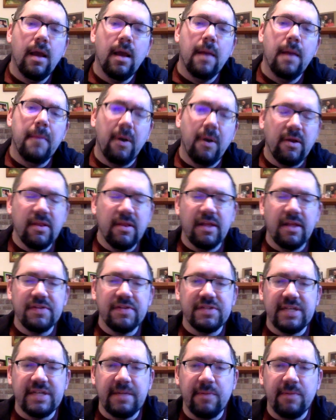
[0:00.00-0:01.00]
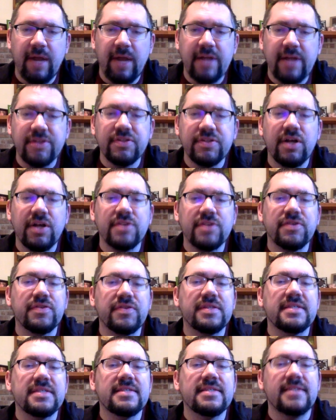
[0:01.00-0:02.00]
Part of the legislative branch is also the
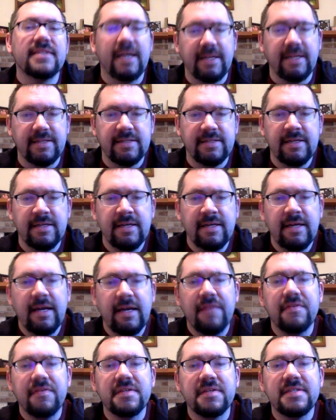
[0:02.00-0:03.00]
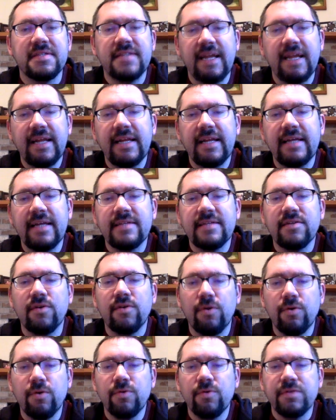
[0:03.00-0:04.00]
Senate. The Senate is a
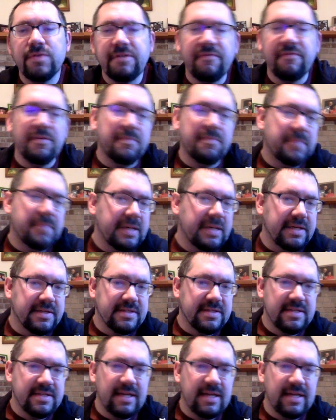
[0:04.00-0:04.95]
whole different beast.